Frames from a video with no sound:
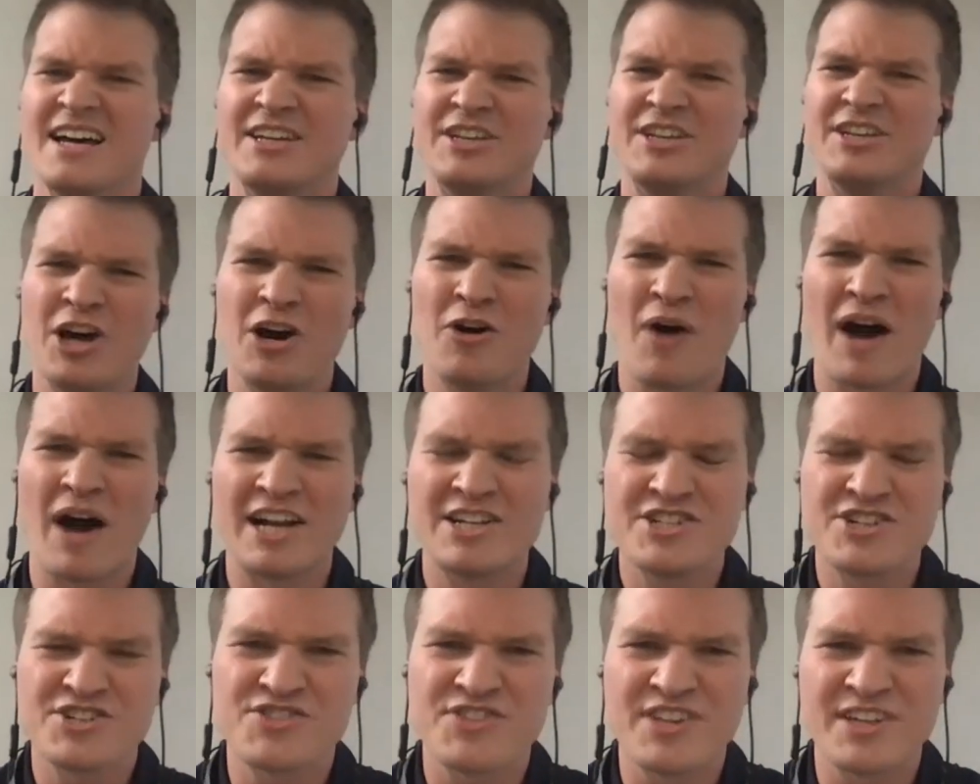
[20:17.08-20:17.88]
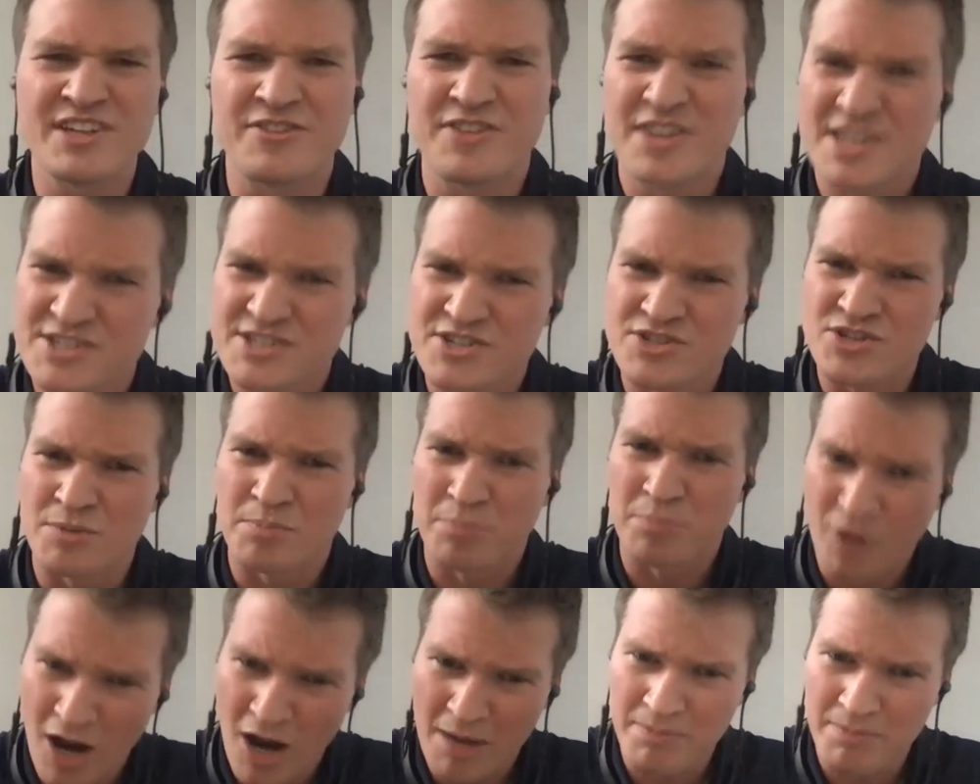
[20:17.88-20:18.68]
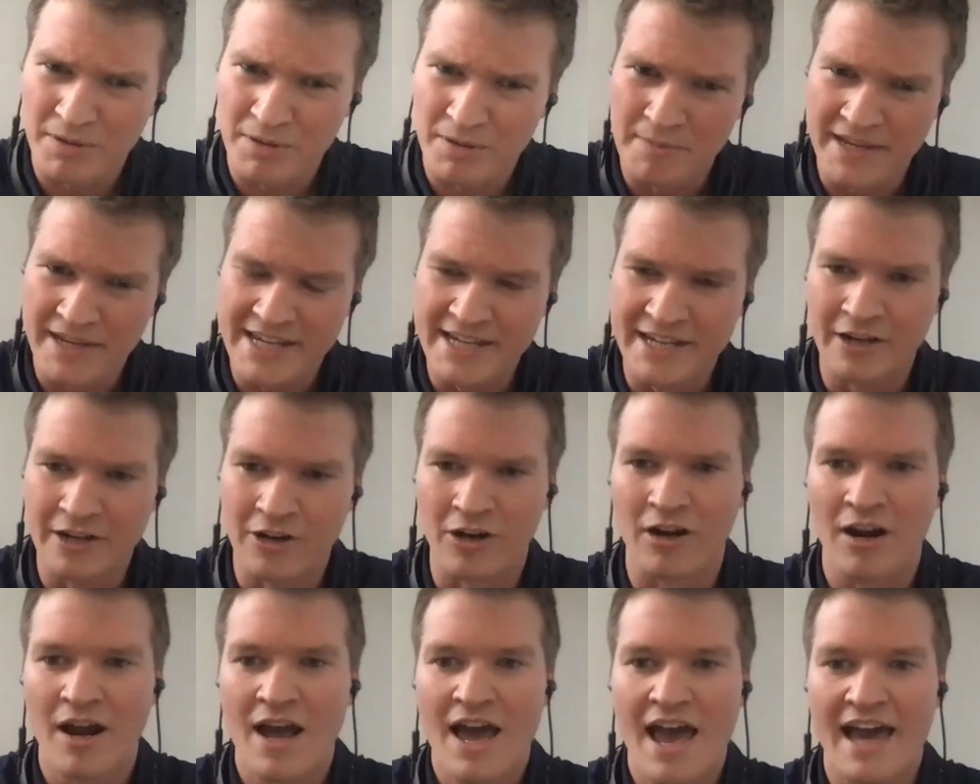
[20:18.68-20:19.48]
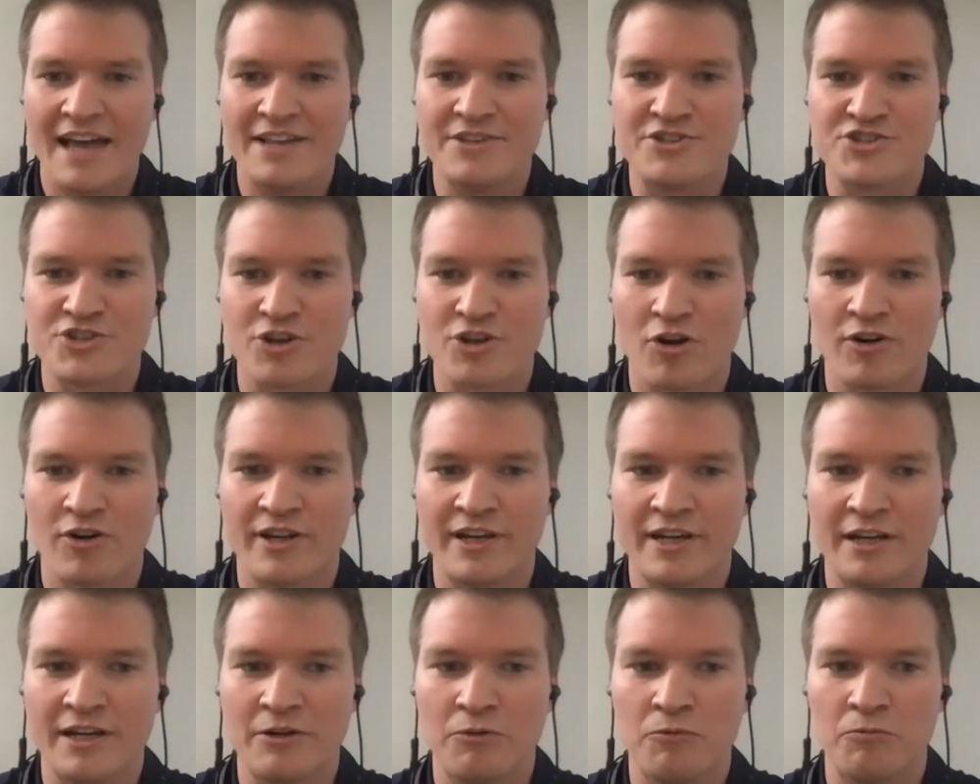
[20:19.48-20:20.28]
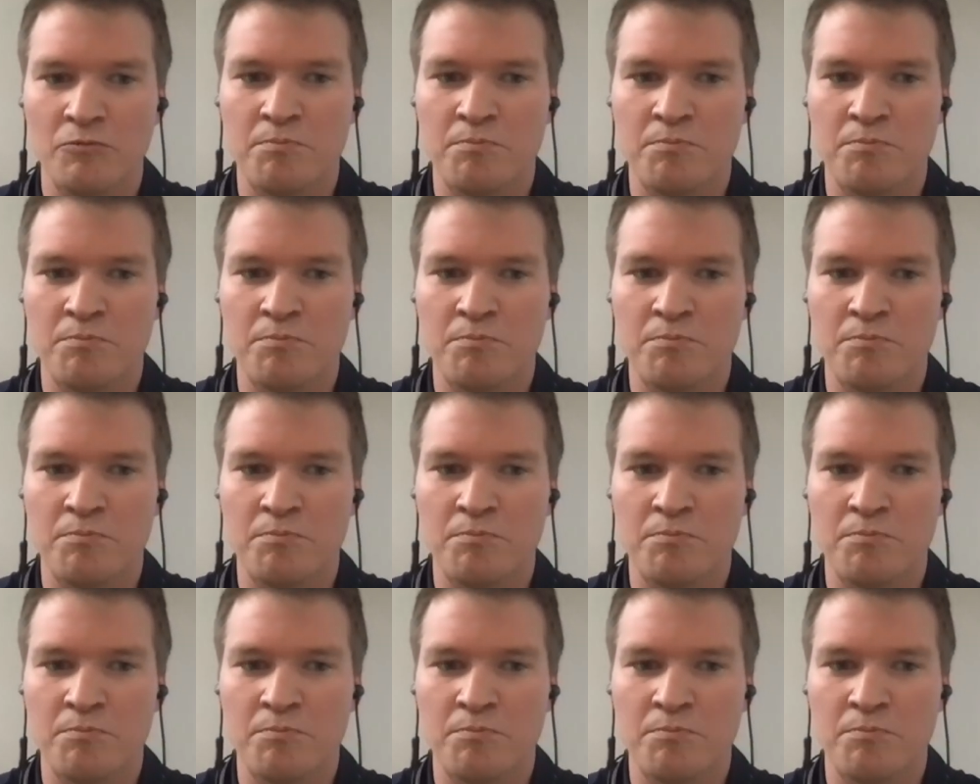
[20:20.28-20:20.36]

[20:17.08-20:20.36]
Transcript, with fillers: you know i just think this is a problem here and starting